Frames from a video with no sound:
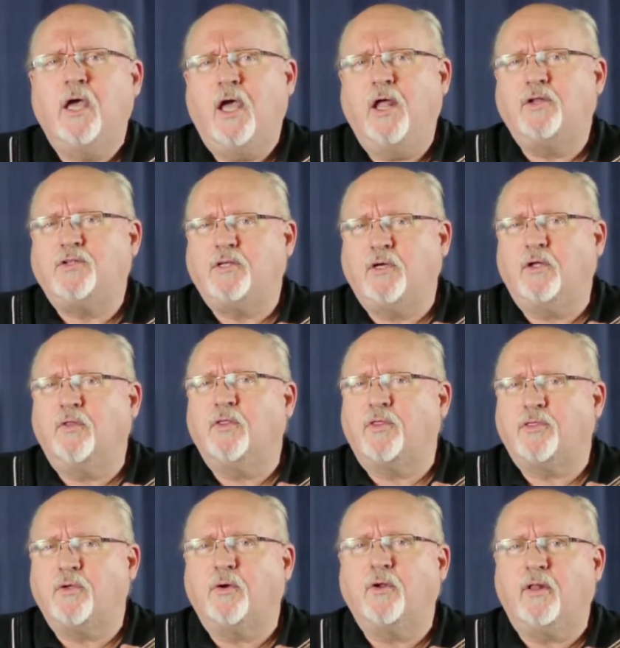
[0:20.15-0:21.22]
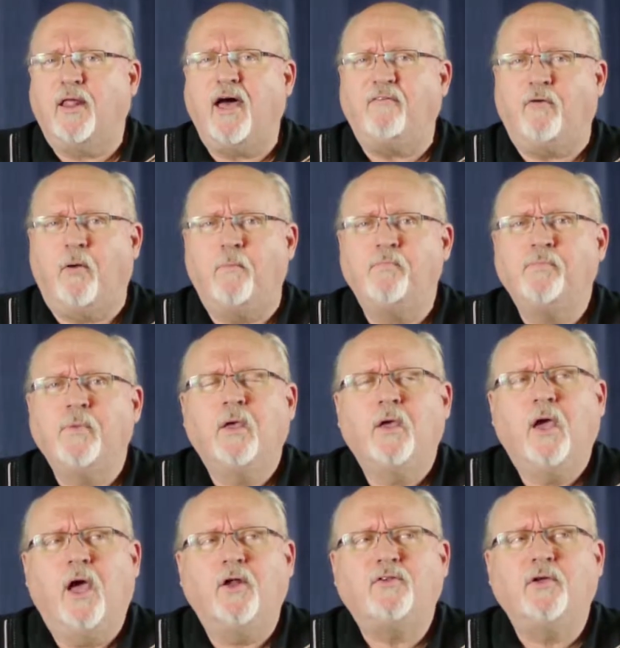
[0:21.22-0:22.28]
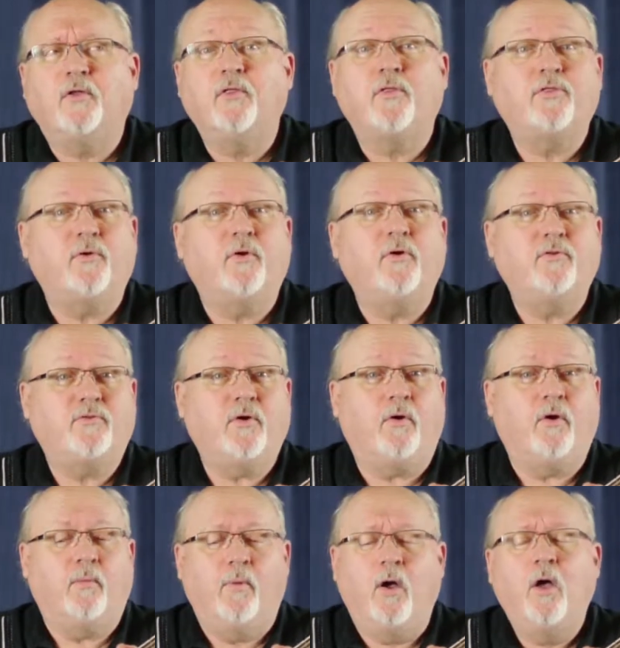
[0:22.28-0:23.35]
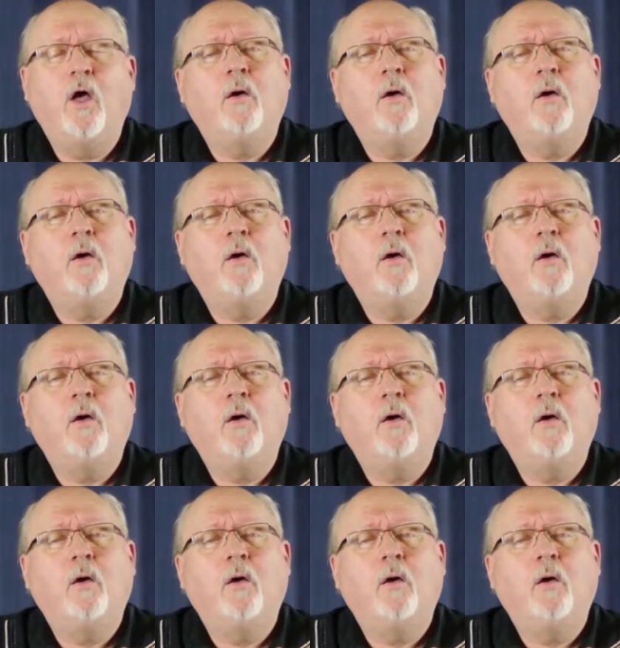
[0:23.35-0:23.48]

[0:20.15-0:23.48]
until the 3rd level, until the 3rd term.